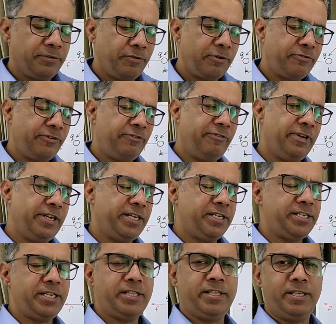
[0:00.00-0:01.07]
what we've
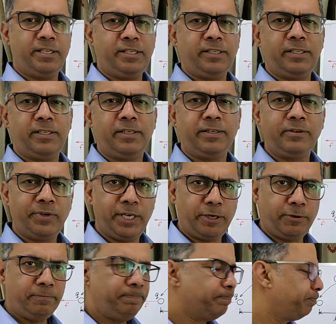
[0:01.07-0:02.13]
learnt in this
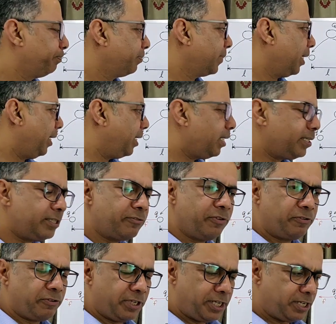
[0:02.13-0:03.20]
video
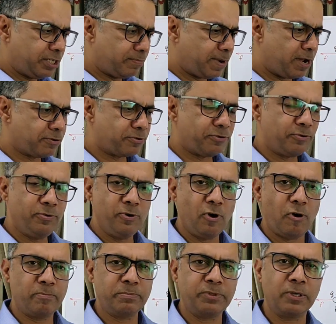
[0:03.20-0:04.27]
is we've learnt about
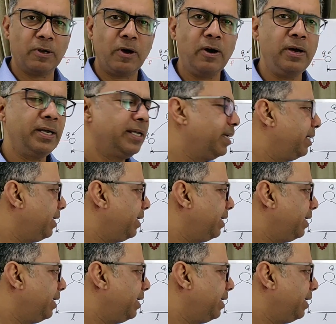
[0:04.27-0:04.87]
Coulomb's law,